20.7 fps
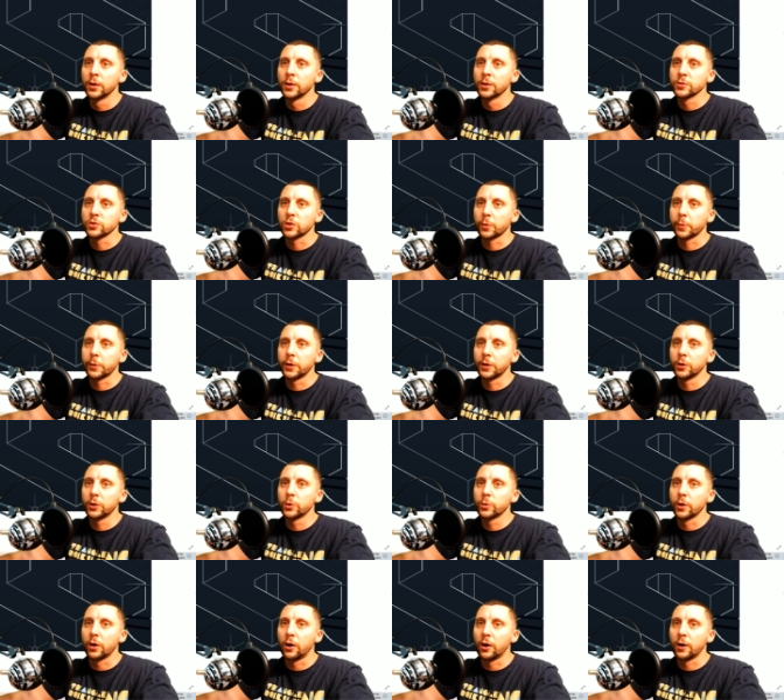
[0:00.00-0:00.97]
So I'm going to do
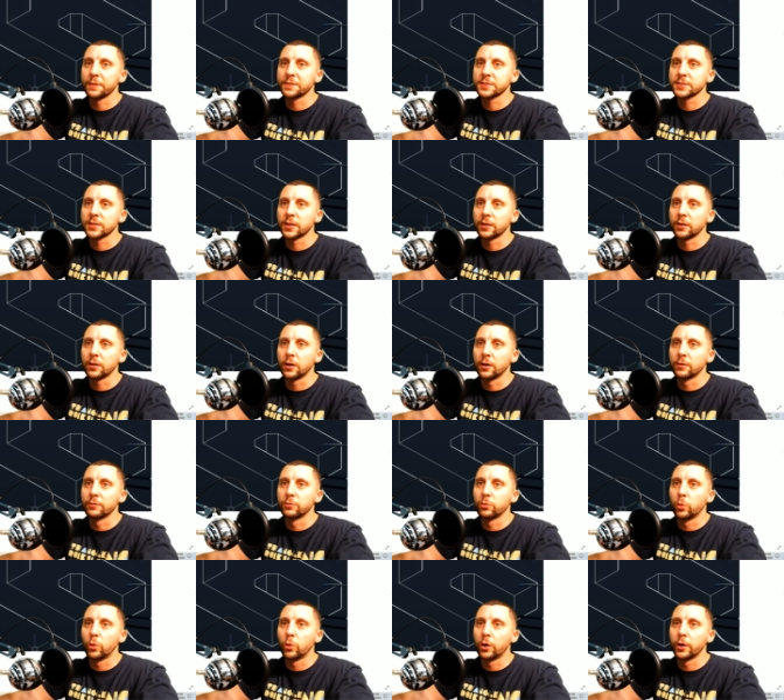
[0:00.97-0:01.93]
an offset of
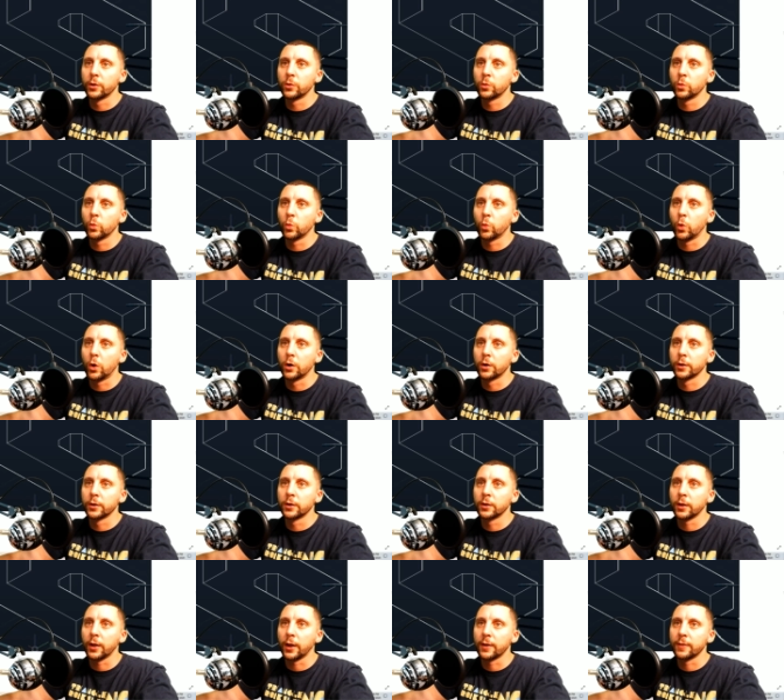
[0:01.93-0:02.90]
one,
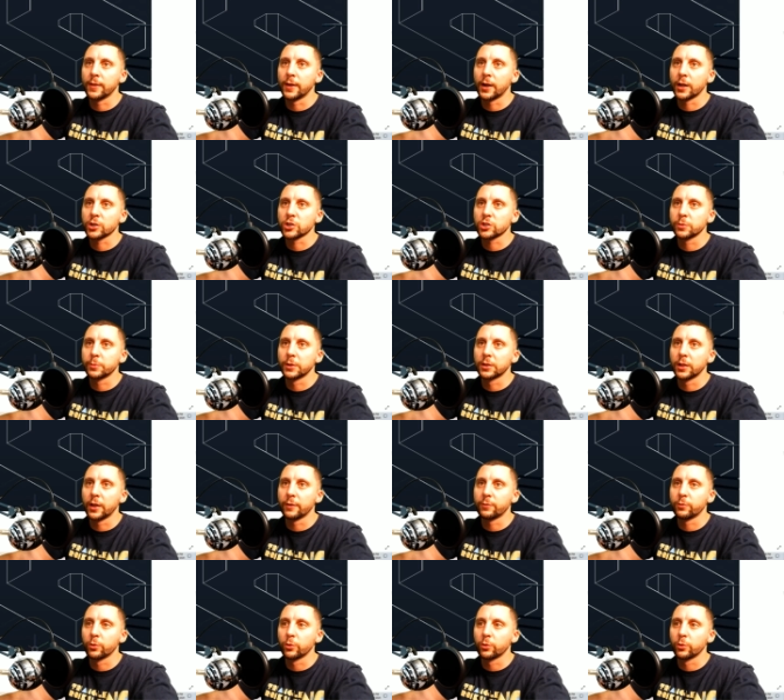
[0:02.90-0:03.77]
one, and then I should be left with